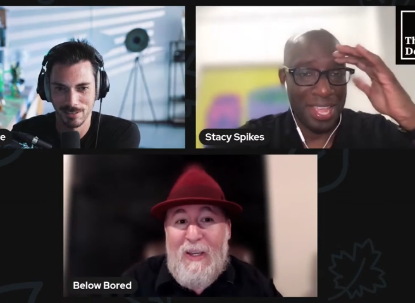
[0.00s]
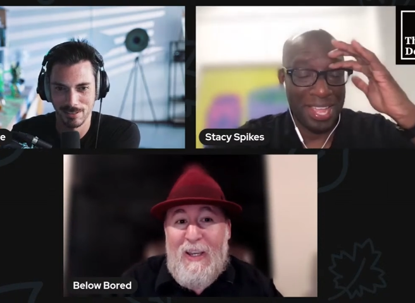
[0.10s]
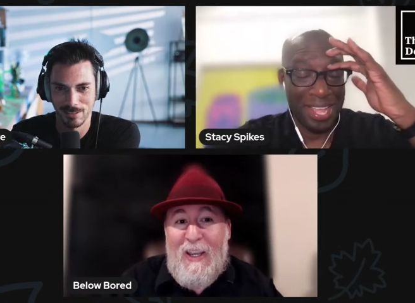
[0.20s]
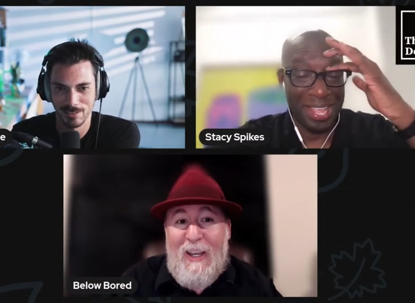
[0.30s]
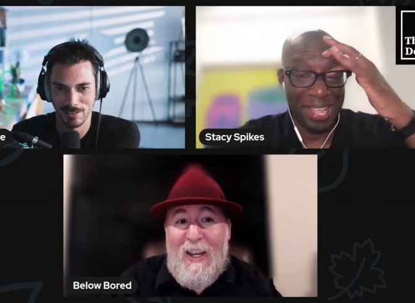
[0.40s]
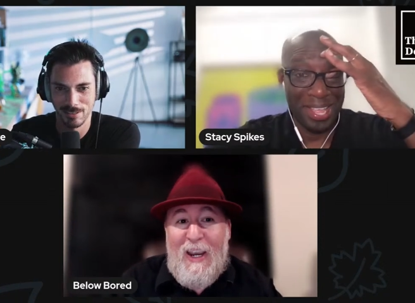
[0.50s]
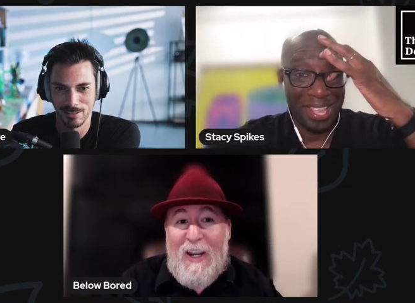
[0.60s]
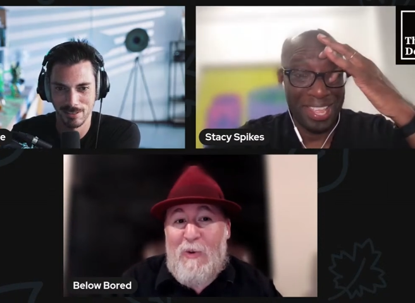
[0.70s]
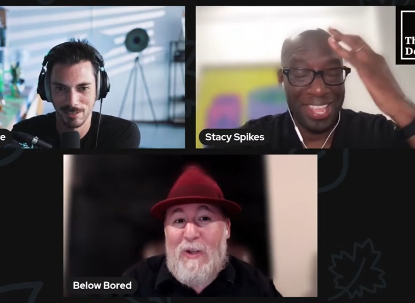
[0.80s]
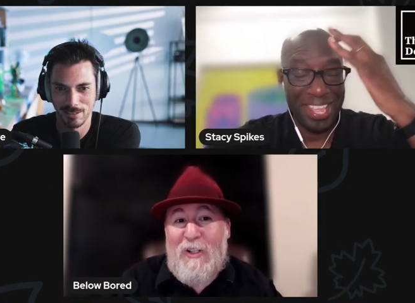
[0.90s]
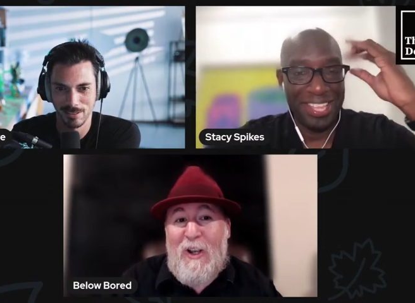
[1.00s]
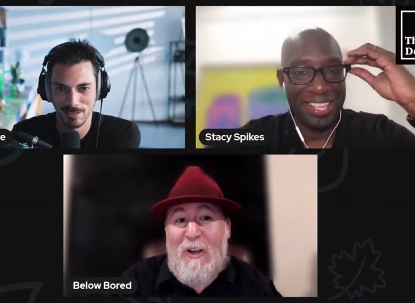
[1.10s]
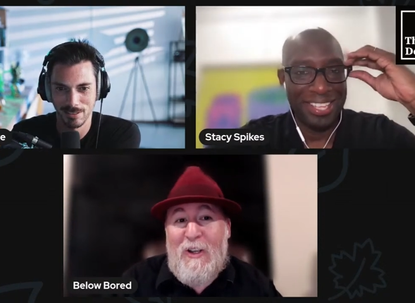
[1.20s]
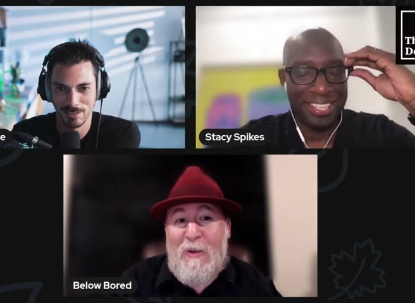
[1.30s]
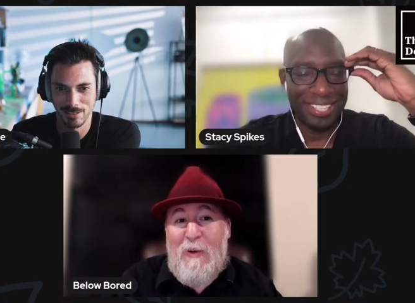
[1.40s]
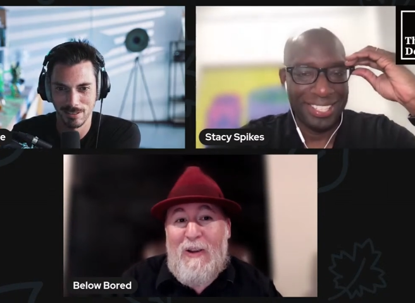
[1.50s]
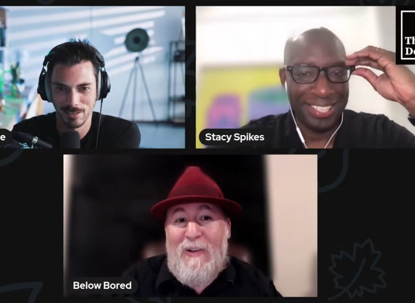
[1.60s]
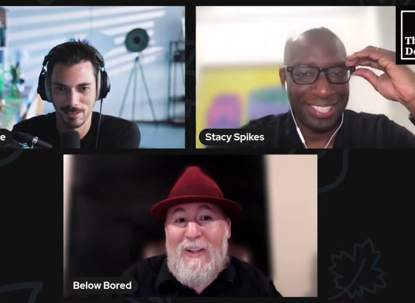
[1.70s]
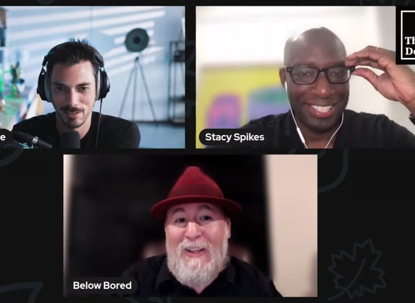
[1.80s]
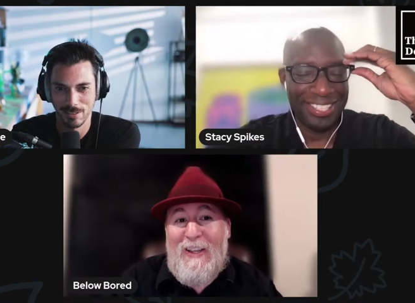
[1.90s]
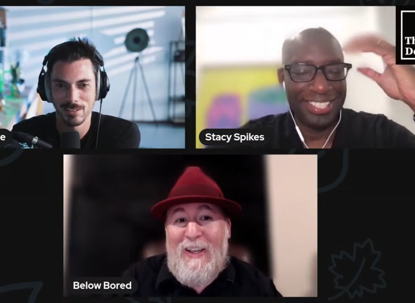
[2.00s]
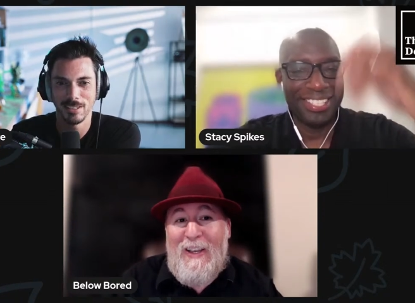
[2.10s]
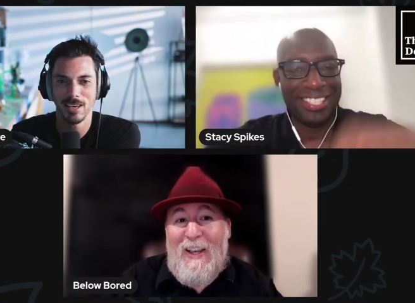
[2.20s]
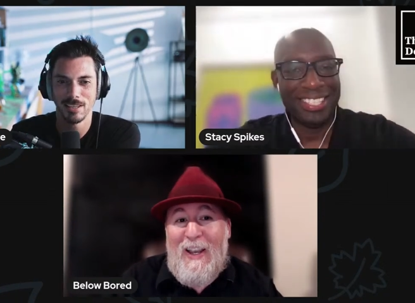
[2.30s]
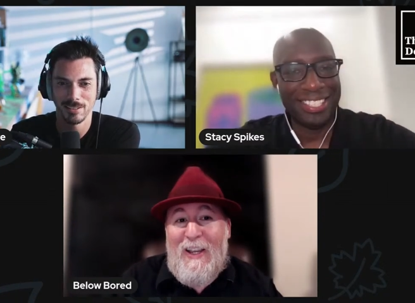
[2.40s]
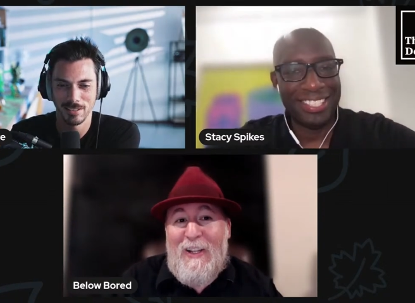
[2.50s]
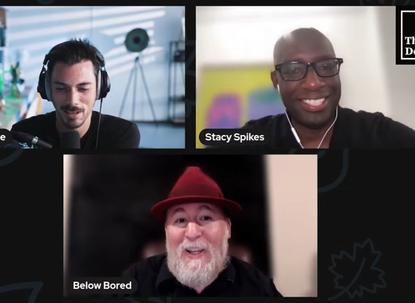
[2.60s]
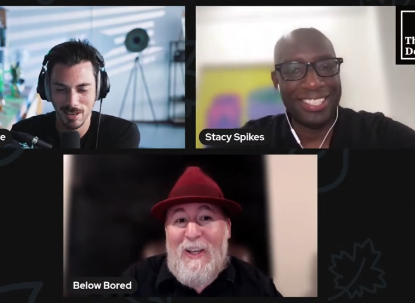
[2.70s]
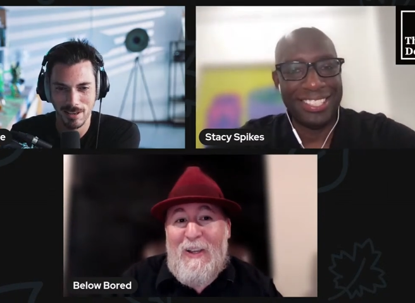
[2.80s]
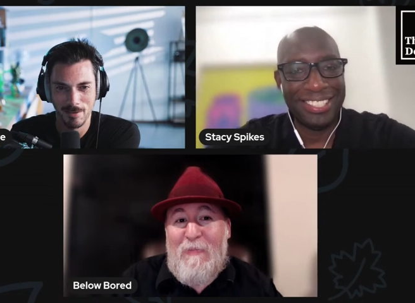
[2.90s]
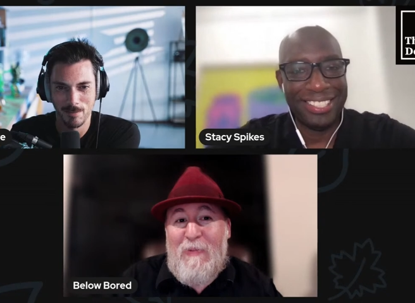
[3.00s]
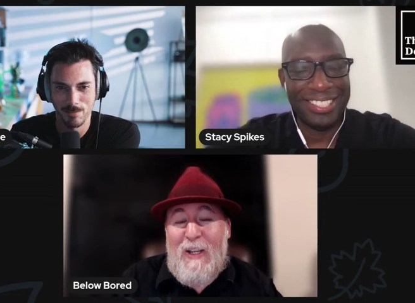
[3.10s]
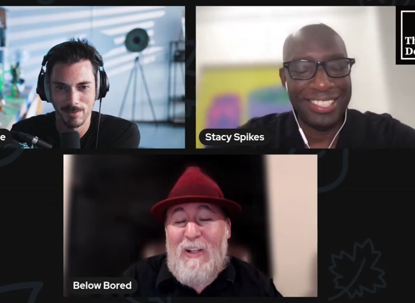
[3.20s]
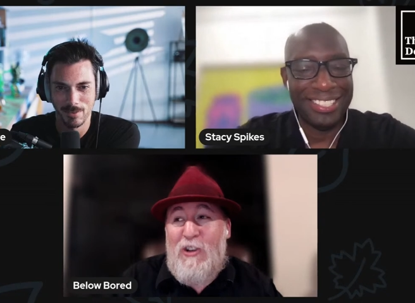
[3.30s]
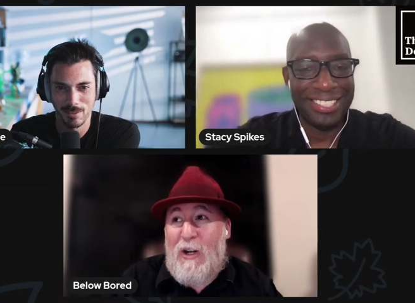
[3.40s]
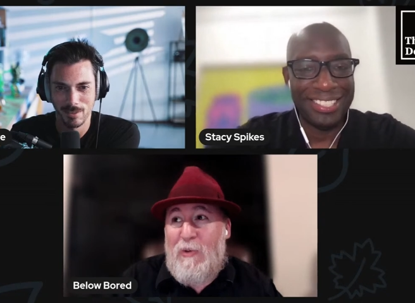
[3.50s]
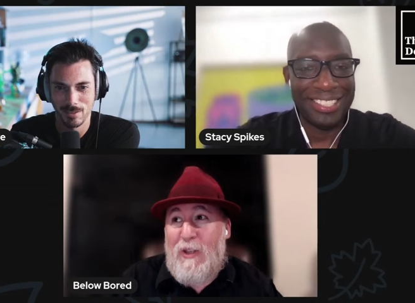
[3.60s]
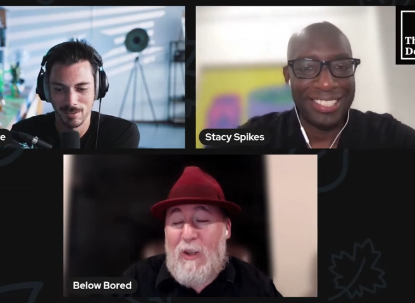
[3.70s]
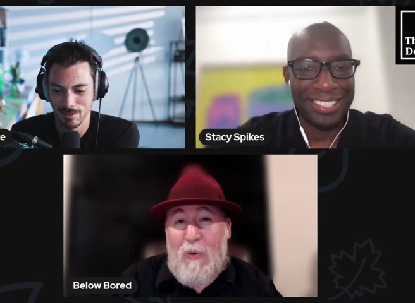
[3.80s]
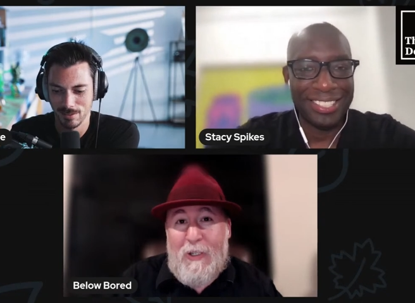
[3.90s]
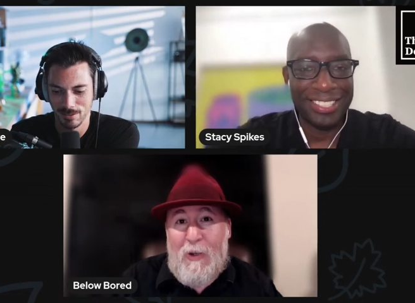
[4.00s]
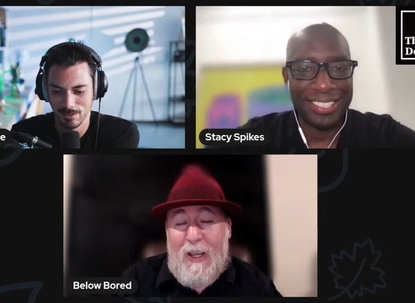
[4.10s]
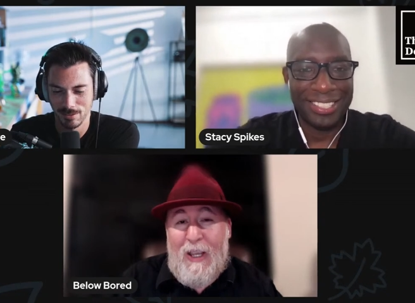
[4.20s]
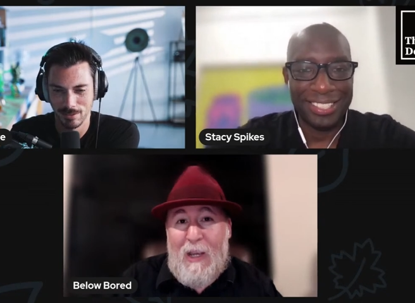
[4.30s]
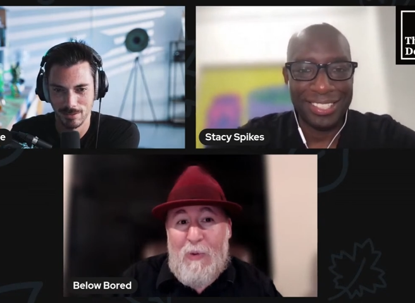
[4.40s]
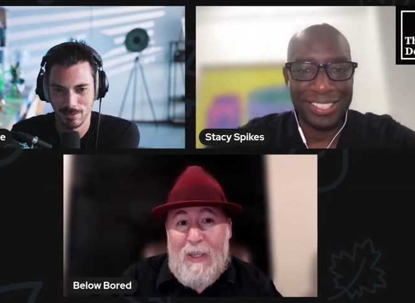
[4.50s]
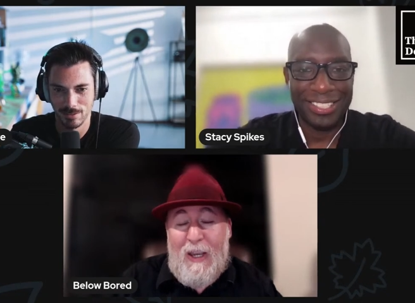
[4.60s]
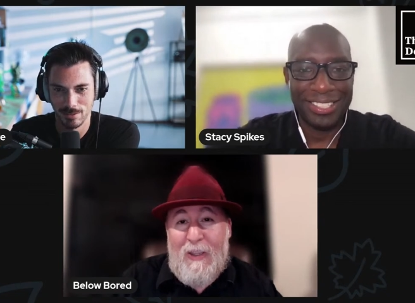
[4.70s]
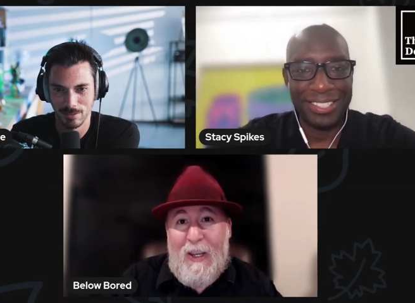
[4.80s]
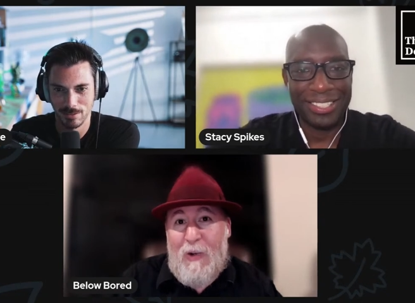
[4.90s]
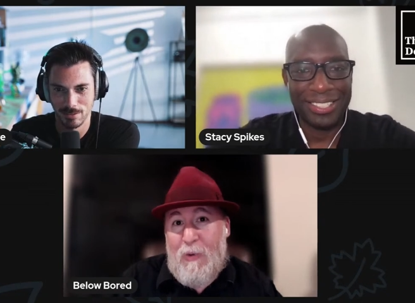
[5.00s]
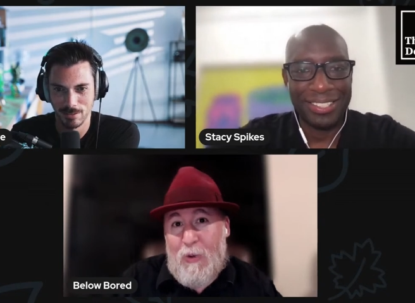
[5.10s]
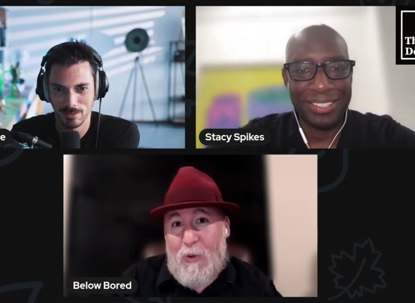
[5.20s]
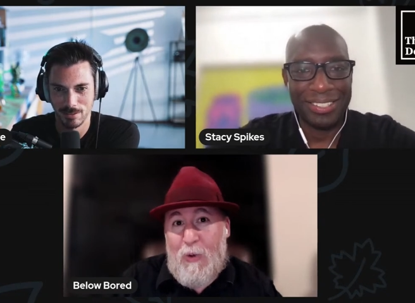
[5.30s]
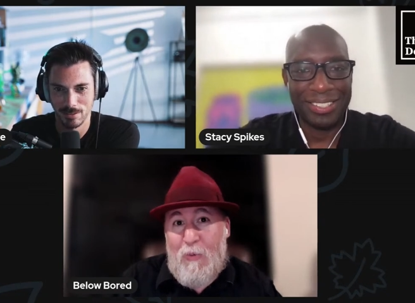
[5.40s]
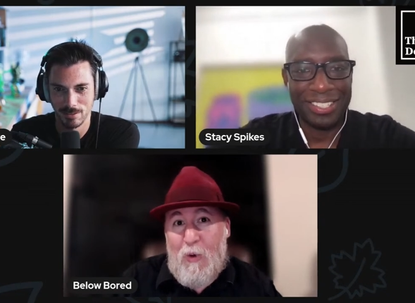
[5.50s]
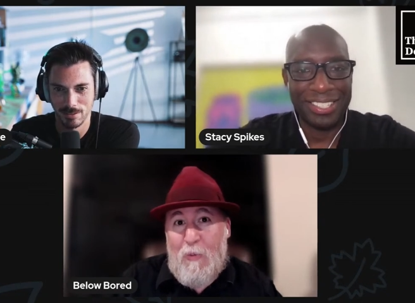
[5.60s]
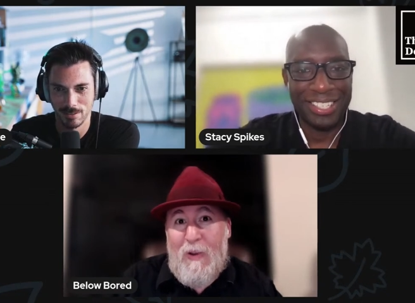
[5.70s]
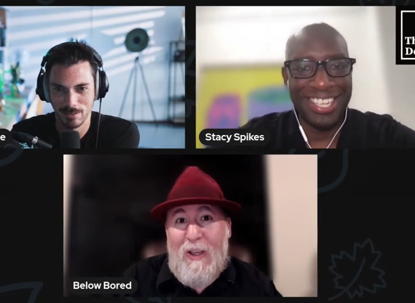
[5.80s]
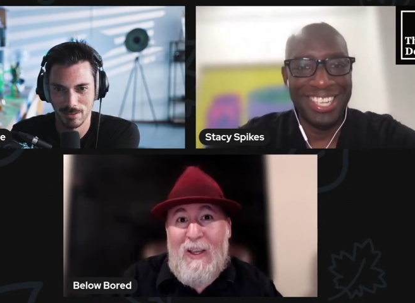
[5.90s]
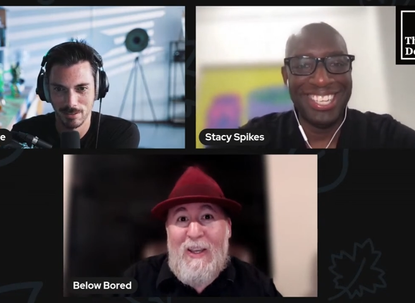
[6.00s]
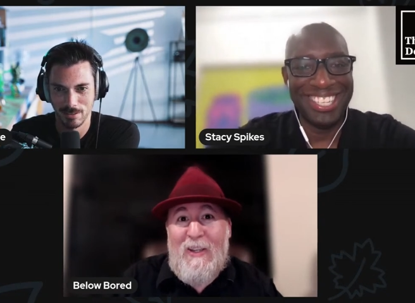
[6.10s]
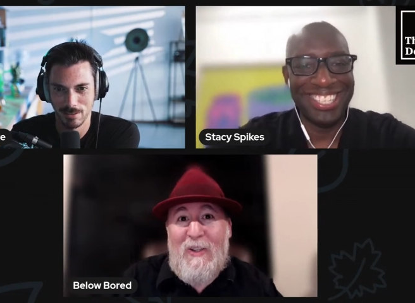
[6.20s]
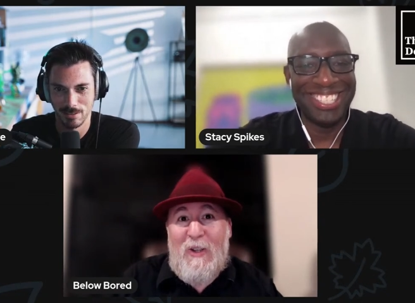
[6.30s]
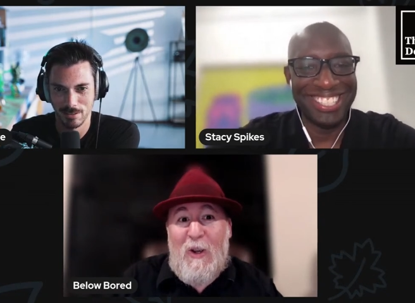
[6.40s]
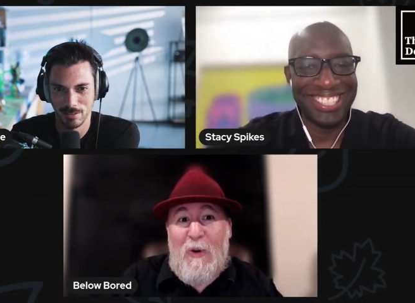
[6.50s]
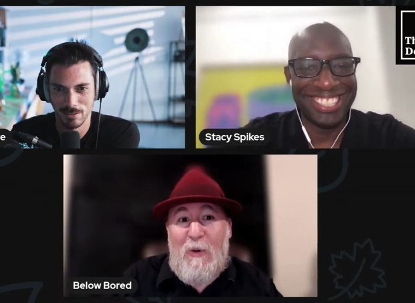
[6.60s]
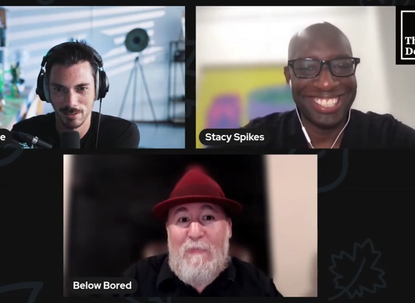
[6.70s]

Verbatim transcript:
Speaker 1: and I know what he's talking about. Yes. And uh, and generally, he wants to go hang out with the alligator in the green room. So